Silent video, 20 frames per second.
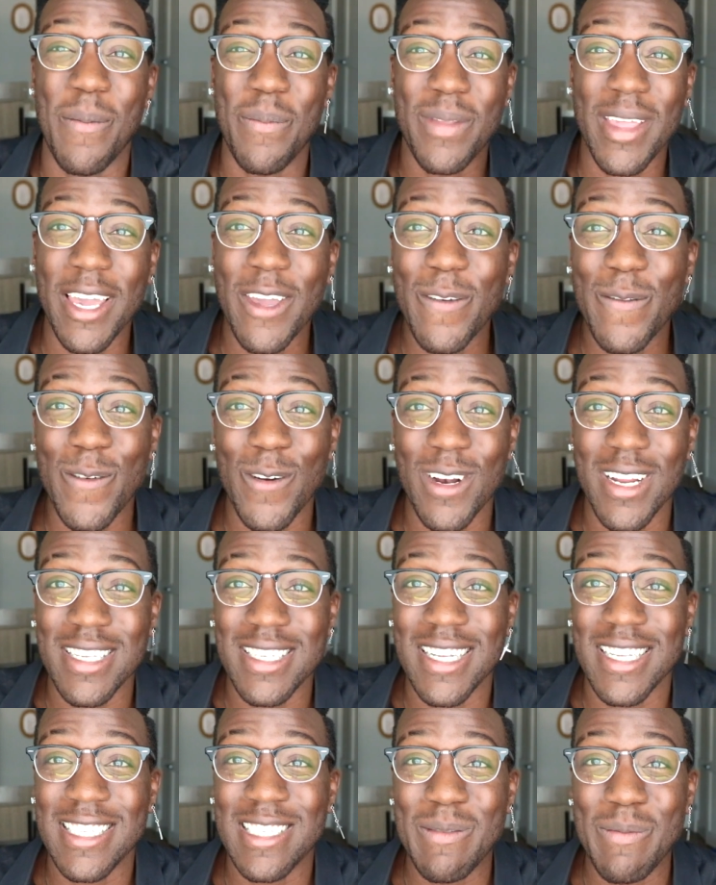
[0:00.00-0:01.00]
Thank you for
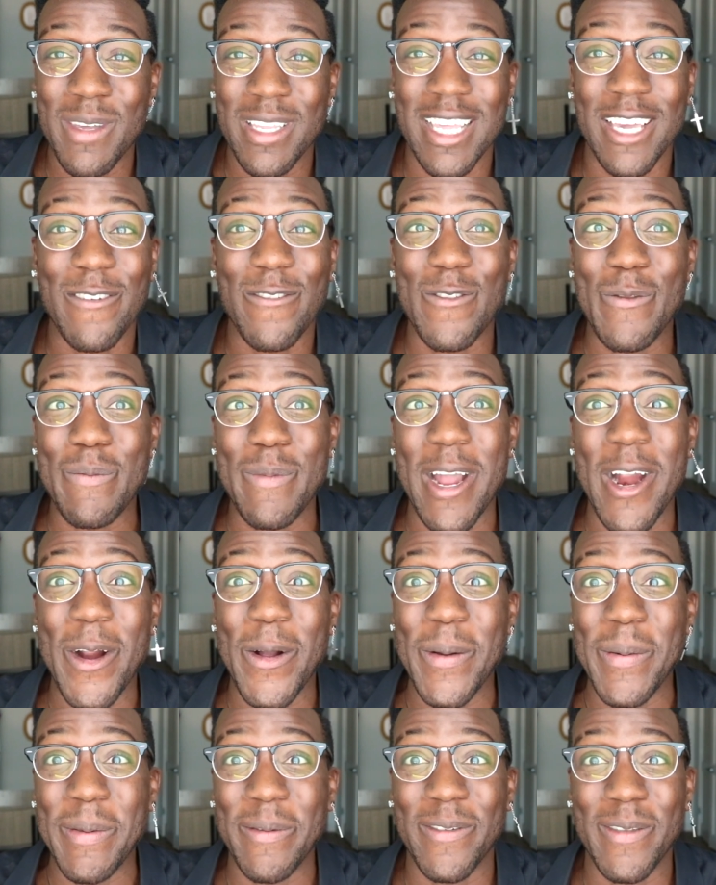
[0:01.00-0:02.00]
listening to me. Thank you for
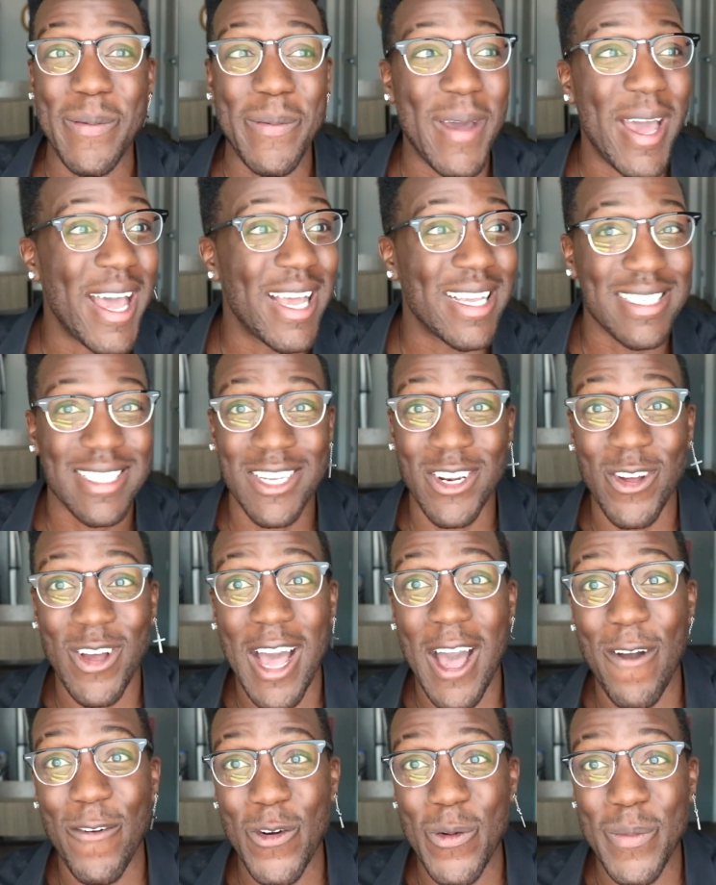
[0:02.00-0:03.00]
bearing with me for the past,
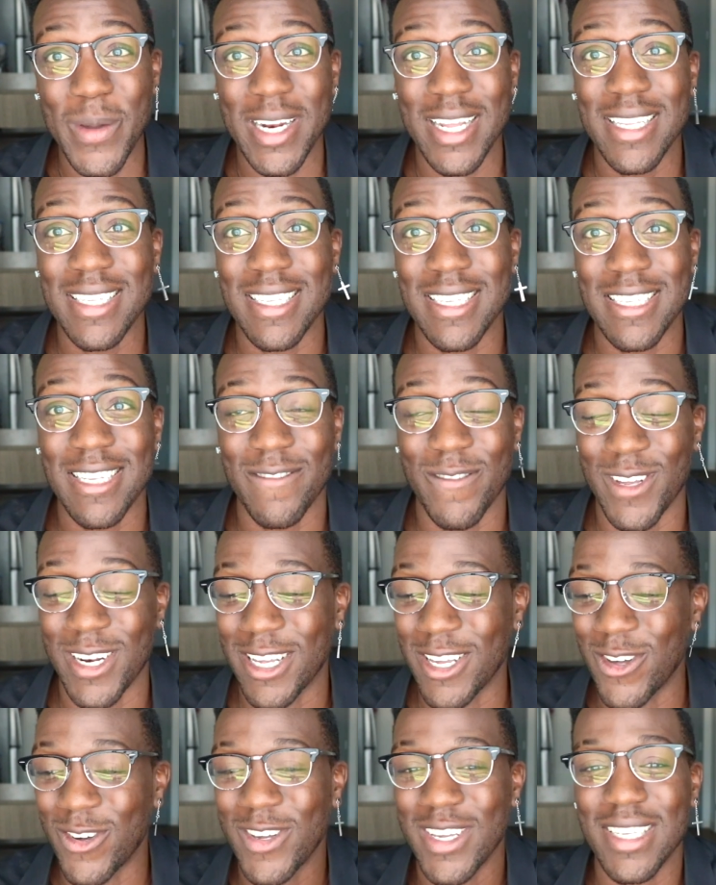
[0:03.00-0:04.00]
however minutes this
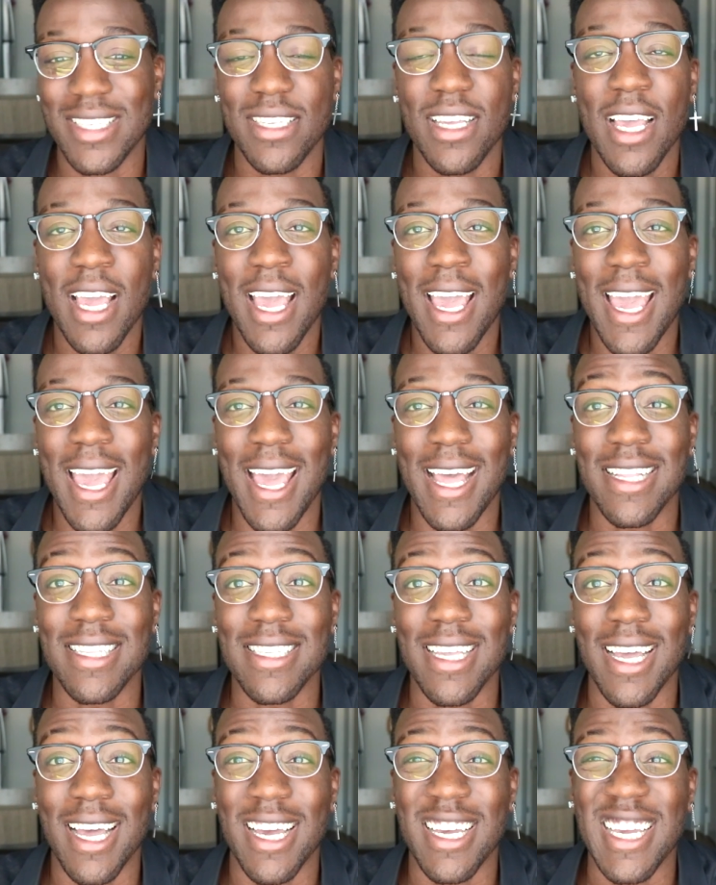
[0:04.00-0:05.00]
video is.
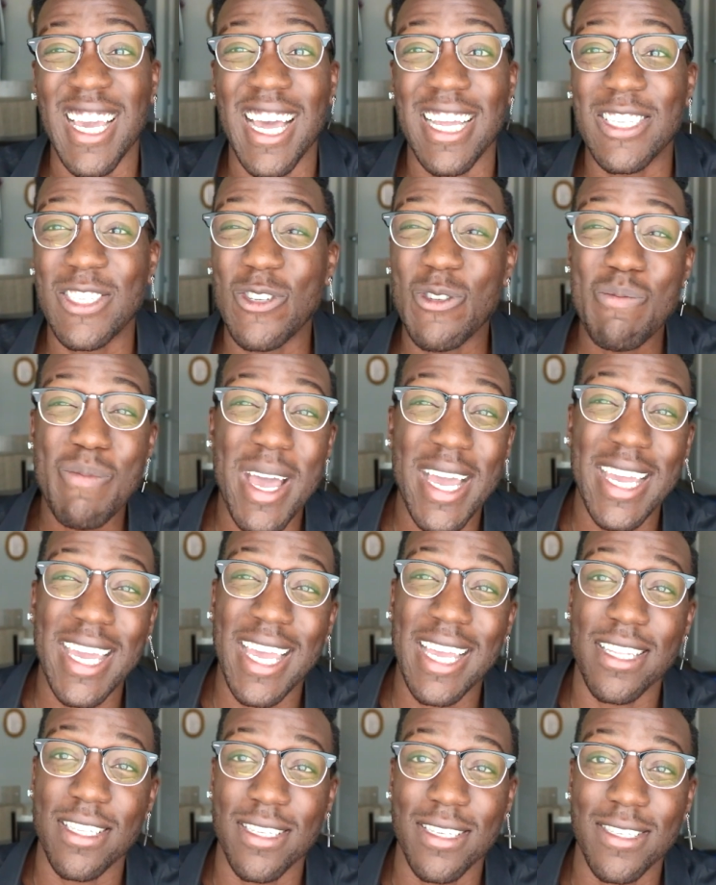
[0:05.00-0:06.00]
And yeah, tune back
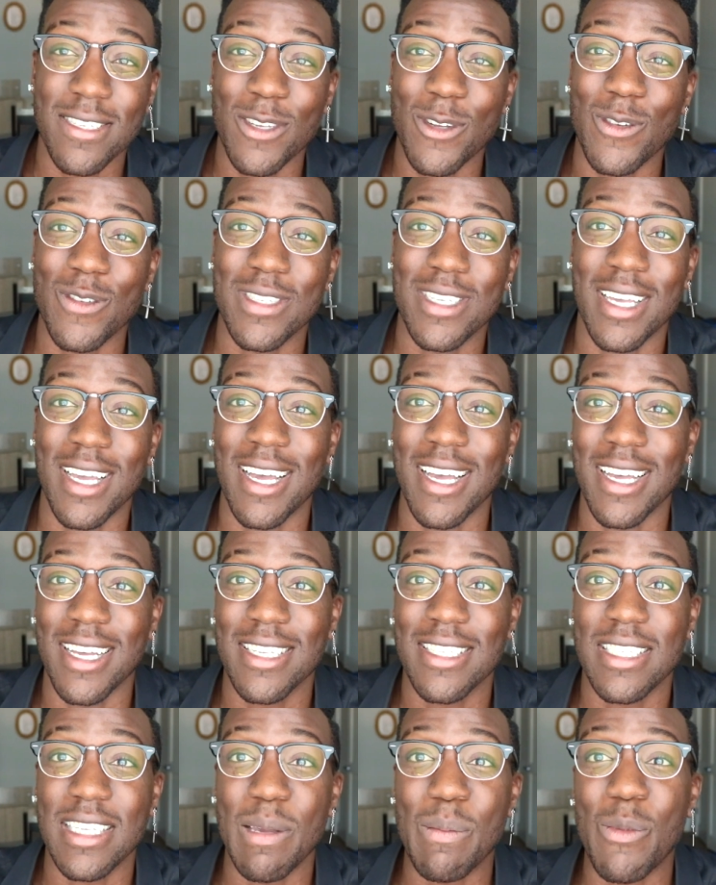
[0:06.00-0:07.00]
in soon to
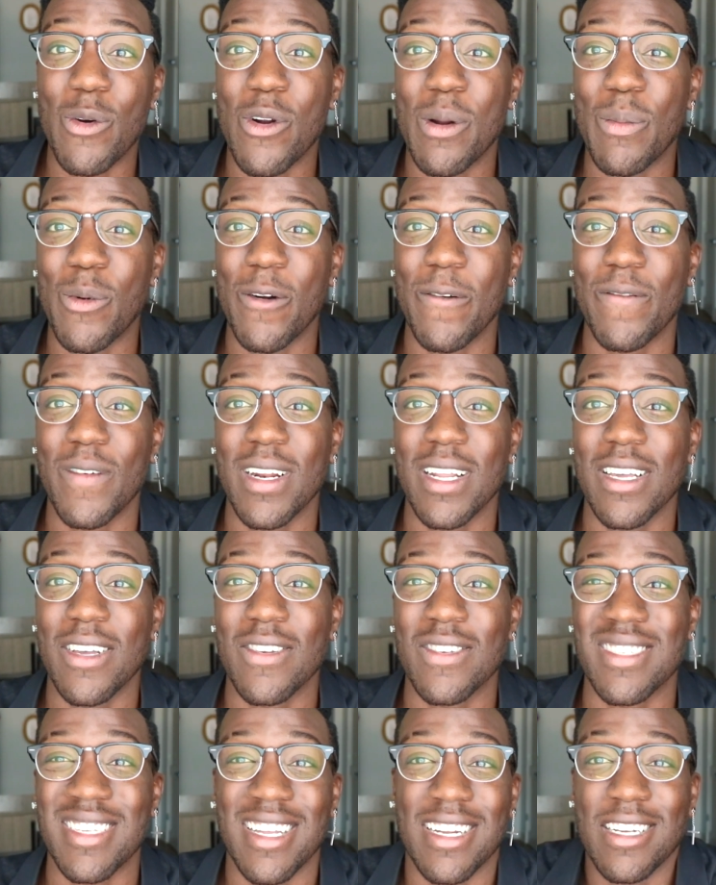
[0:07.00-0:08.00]
see more and more
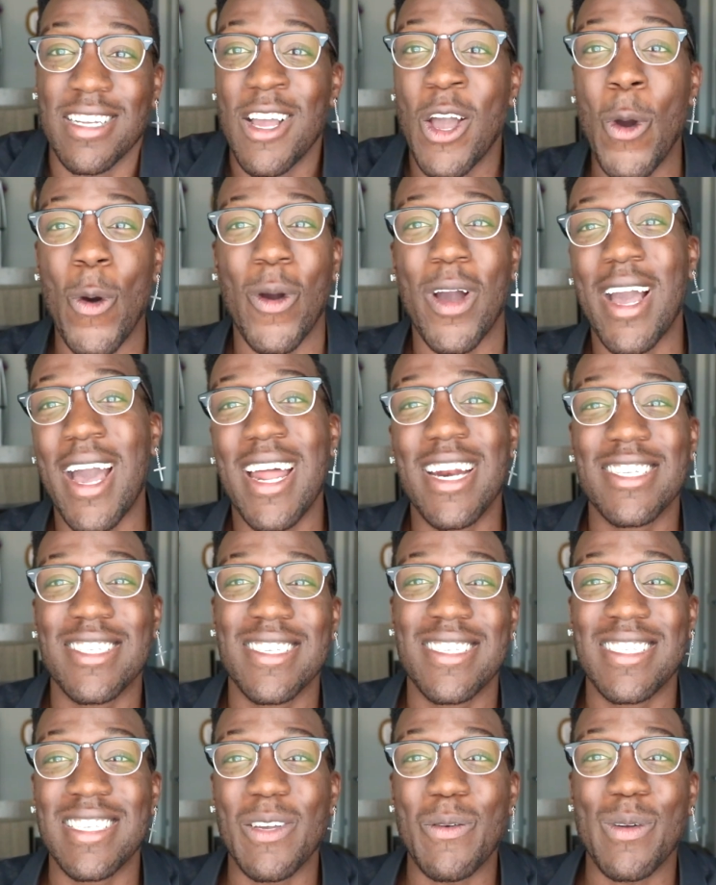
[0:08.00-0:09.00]
videos, and we'll kind of
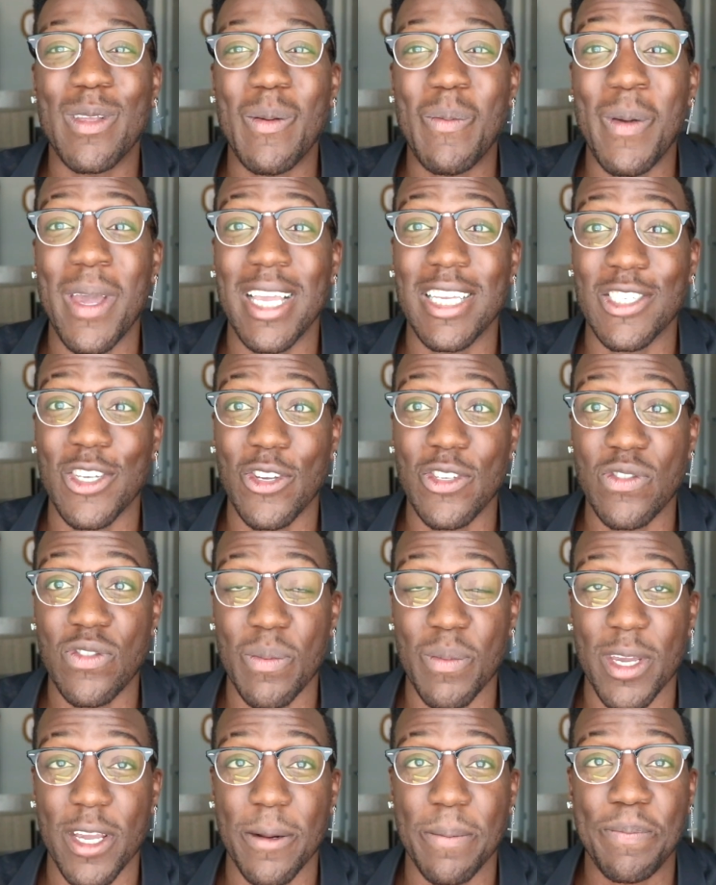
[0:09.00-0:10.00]
just see where the page goes
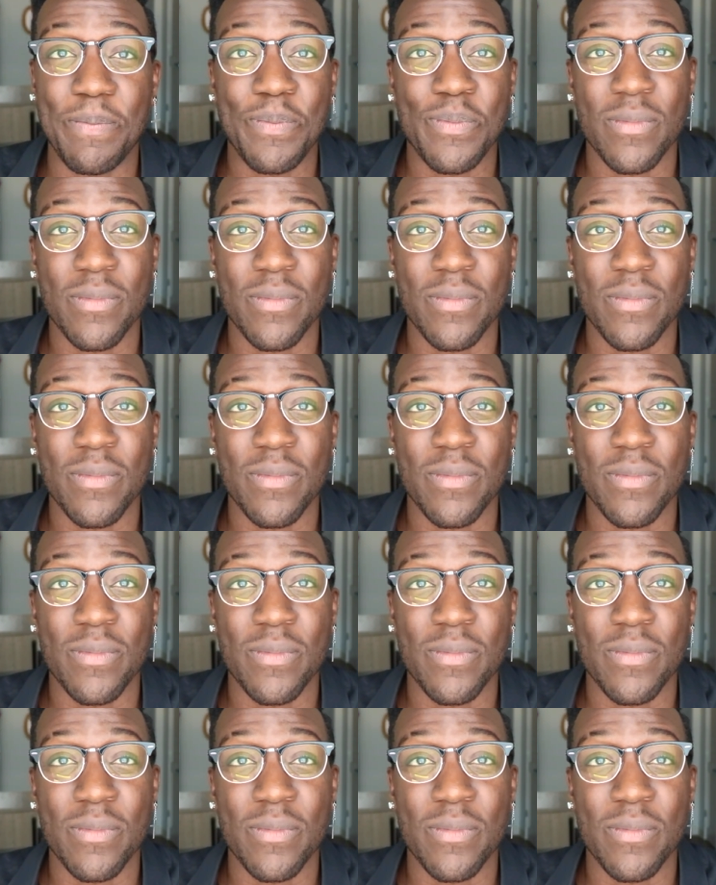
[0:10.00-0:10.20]
from here.